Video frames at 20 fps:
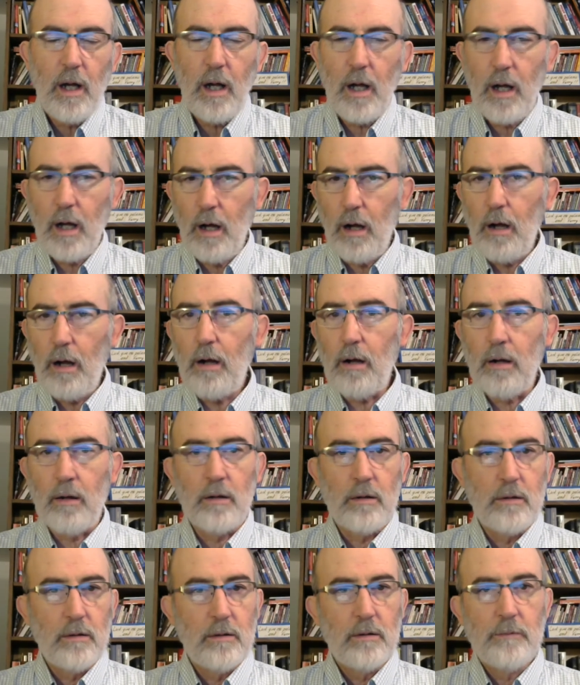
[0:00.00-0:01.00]

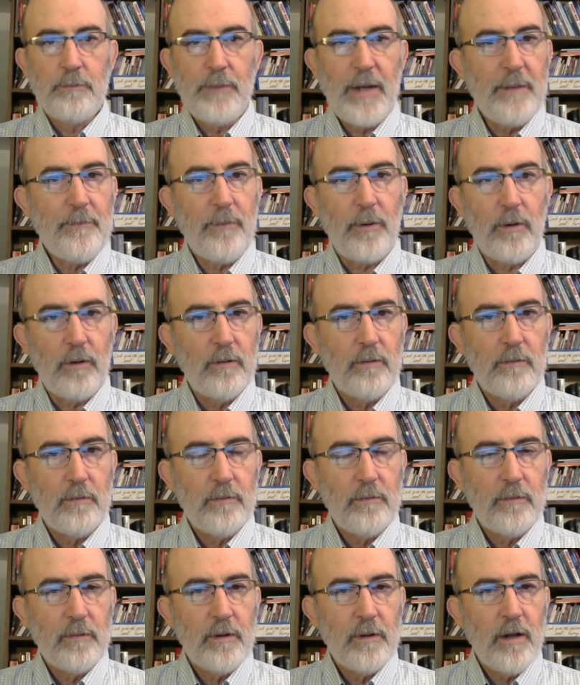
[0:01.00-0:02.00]
all people,
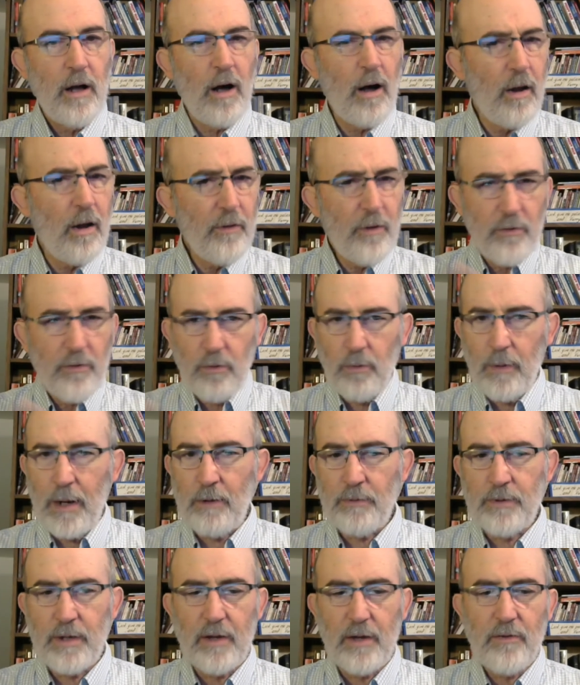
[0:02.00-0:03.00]
all those
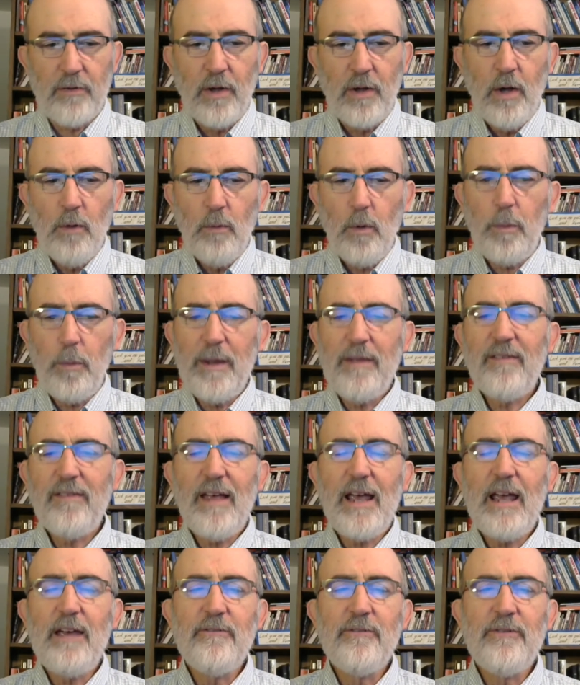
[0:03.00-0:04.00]
around us will be
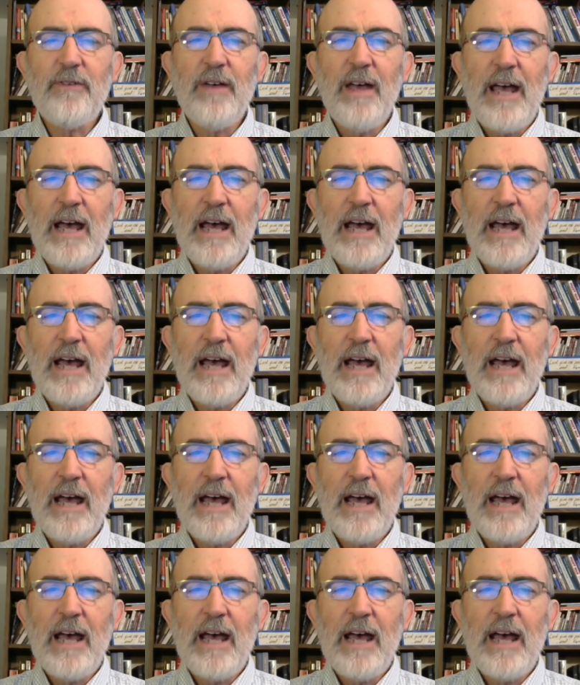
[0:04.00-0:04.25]
safe,